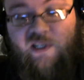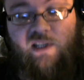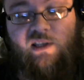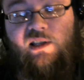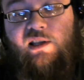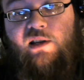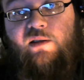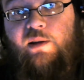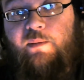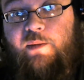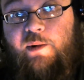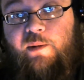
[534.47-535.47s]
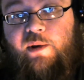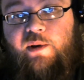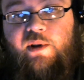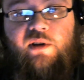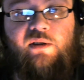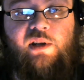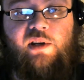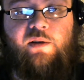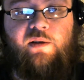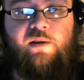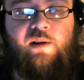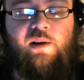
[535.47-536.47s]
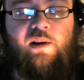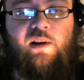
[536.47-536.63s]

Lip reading: Set that down. That might make it easier.